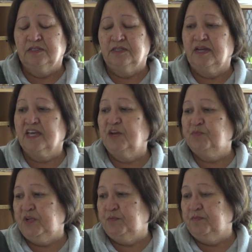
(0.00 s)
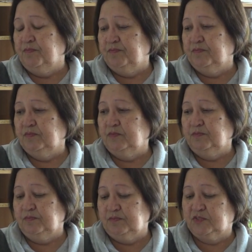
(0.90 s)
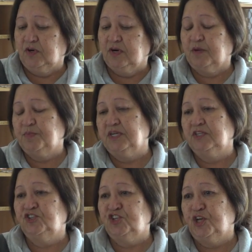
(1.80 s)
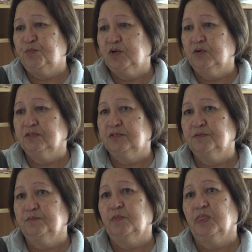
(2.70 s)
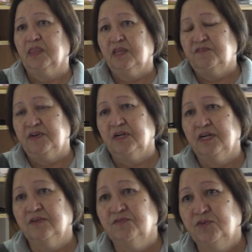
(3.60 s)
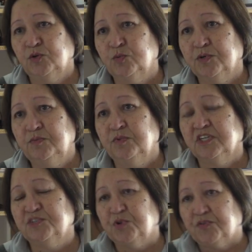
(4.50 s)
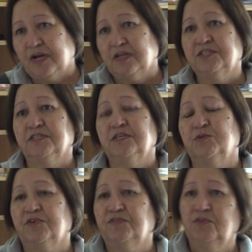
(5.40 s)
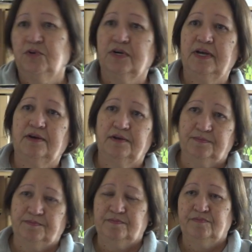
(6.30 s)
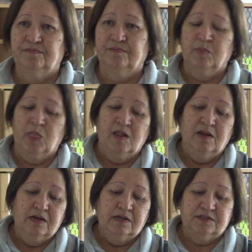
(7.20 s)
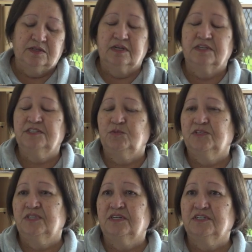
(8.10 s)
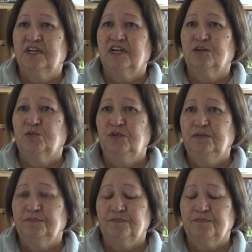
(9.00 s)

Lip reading: So they kept him tied up in his chair because if he leaned forward with his paralysis, he would have fallen out. So I guess that was understandable.